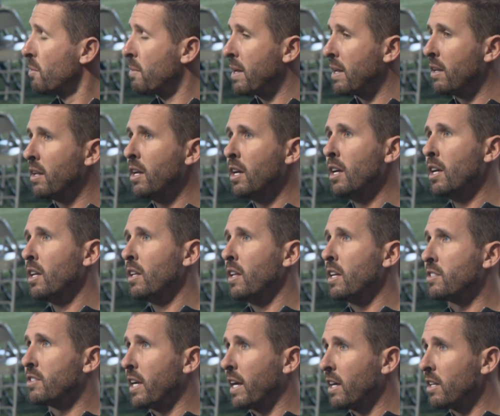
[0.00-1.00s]
I mean,
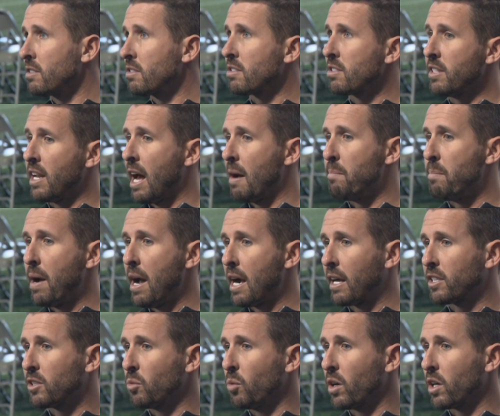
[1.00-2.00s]
let's take a snap
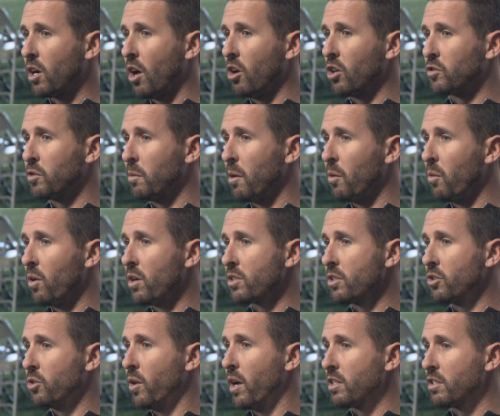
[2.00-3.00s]
back to what college football was
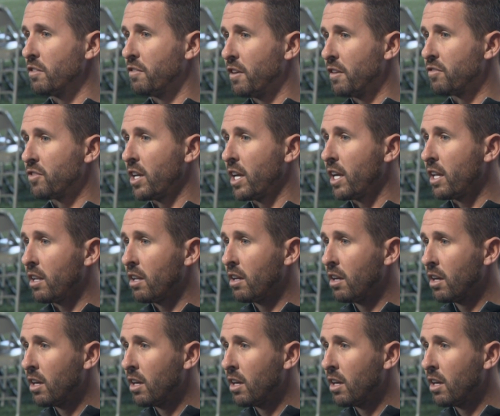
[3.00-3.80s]
in 2015